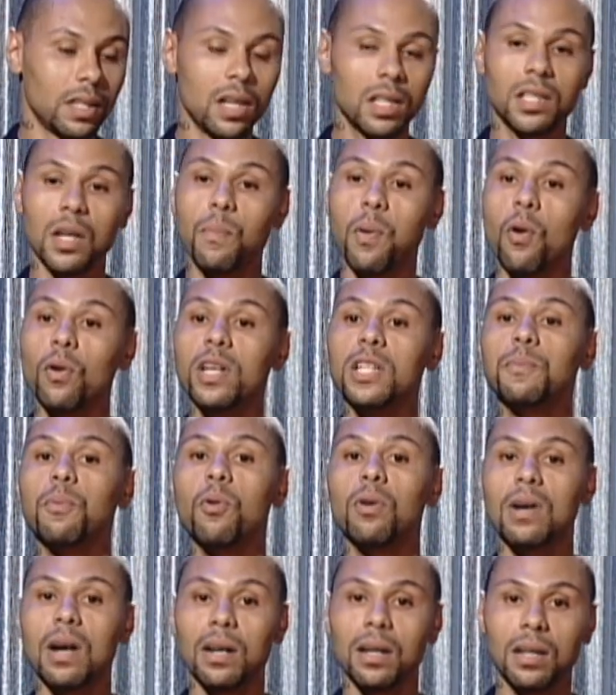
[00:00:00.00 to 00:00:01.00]
The police
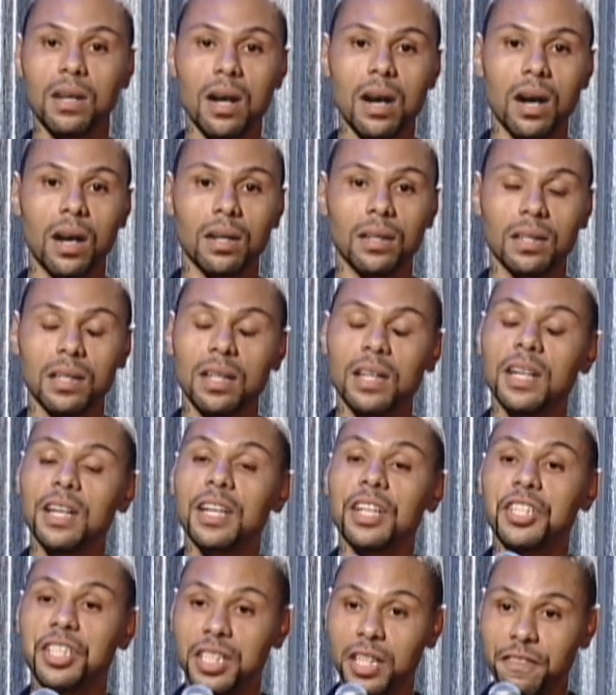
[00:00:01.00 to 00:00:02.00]
pulled out a car.
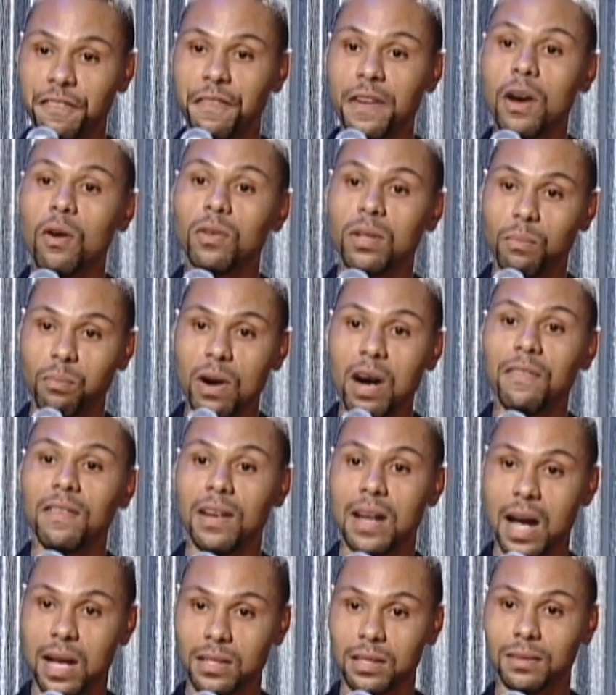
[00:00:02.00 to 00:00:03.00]
She failed the
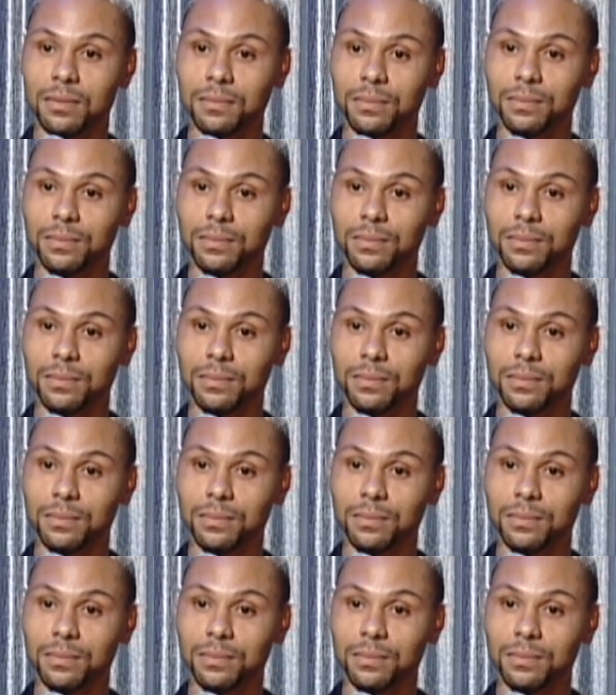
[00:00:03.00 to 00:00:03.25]
breathalyzer.